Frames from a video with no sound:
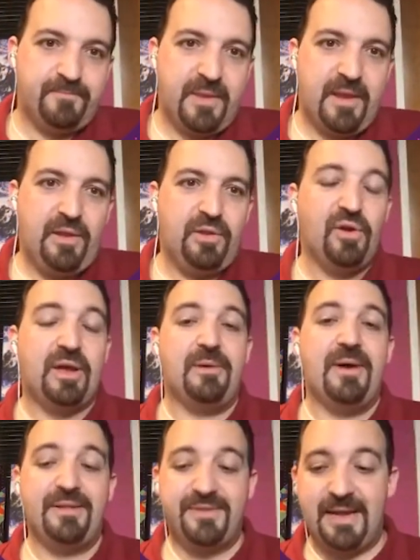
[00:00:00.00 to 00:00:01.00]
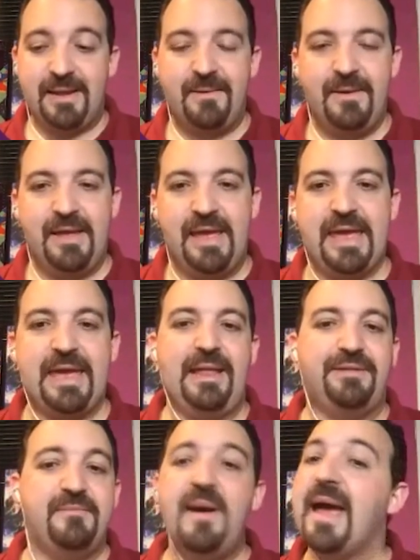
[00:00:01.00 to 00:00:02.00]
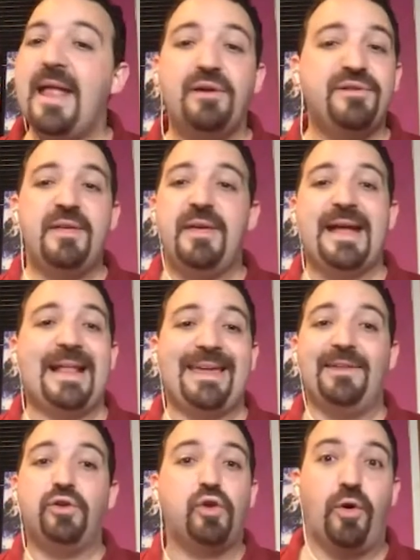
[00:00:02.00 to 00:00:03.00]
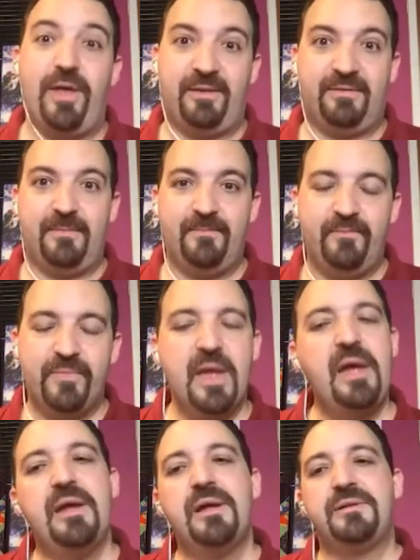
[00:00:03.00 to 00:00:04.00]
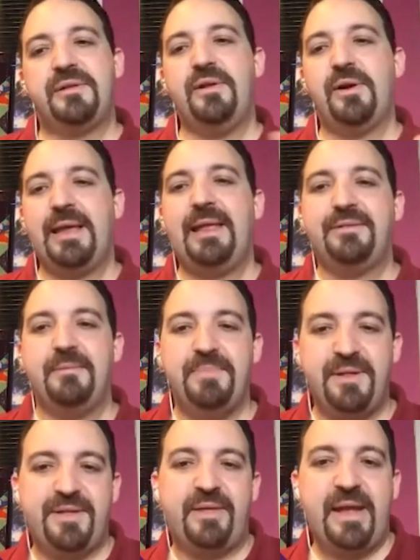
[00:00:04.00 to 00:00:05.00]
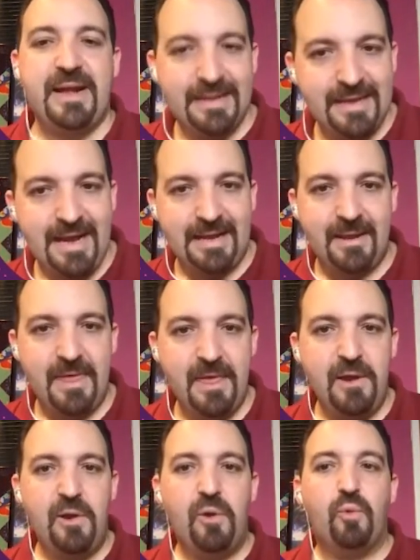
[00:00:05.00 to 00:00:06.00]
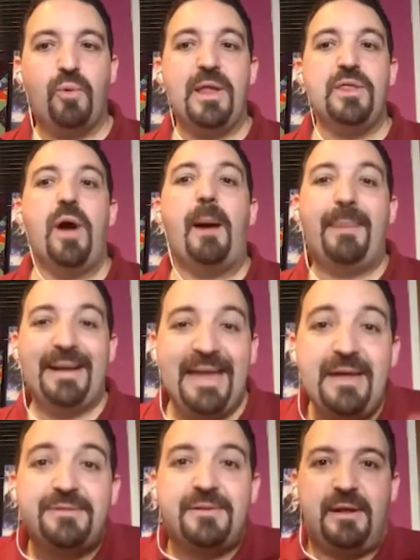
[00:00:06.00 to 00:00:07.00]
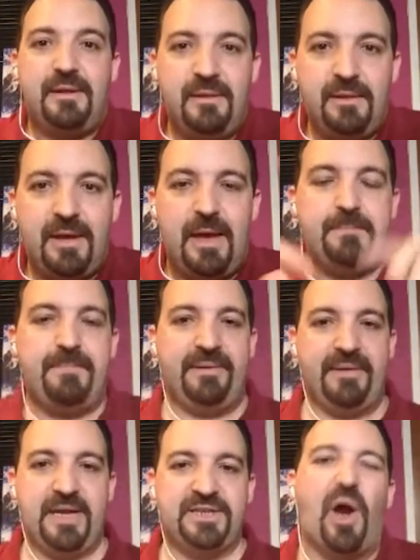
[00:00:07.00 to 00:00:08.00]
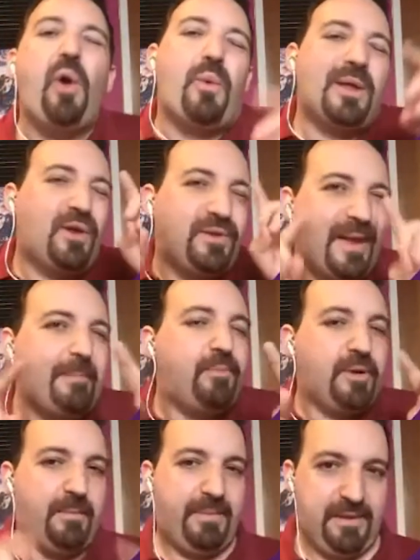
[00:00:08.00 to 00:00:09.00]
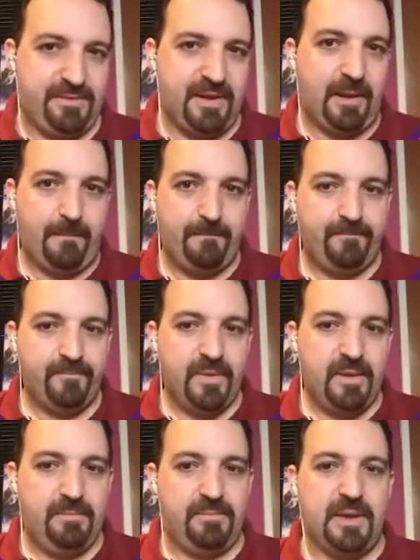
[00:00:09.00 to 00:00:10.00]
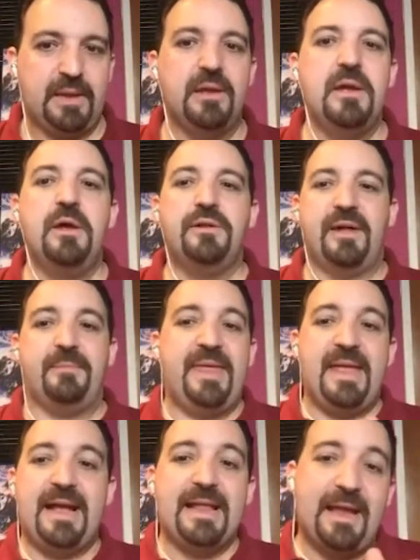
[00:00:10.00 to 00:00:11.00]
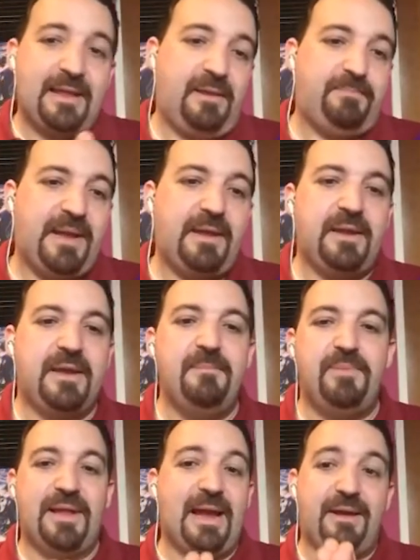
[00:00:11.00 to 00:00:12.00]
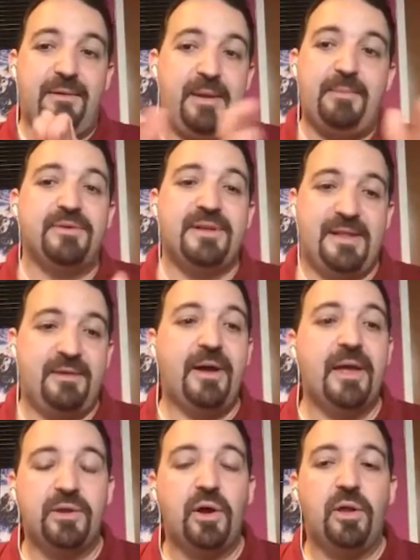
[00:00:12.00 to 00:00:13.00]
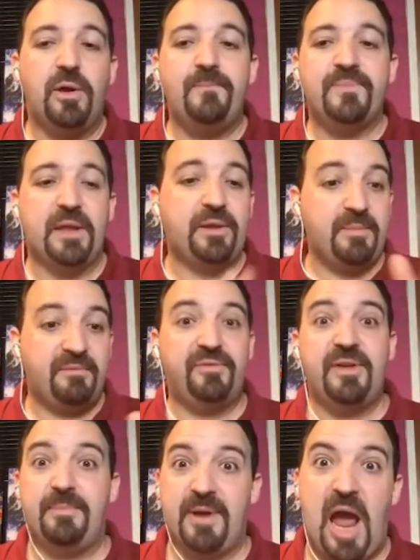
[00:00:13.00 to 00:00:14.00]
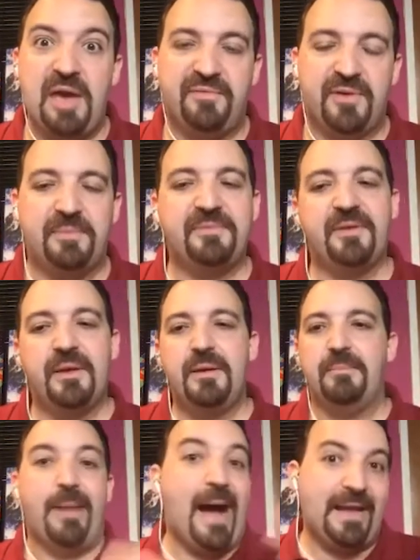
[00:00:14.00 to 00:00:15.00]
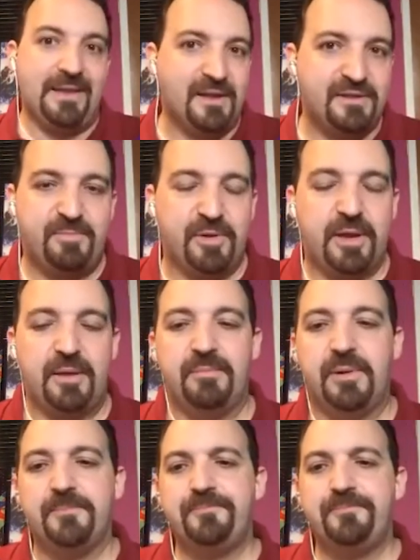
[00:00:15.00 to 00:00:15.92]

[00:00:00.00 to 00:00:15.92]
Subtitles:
Adding this means that not every image is going to download. They are going to begin downloading when they are about to appear on screen. So, for example, this works as well for iframes or banners.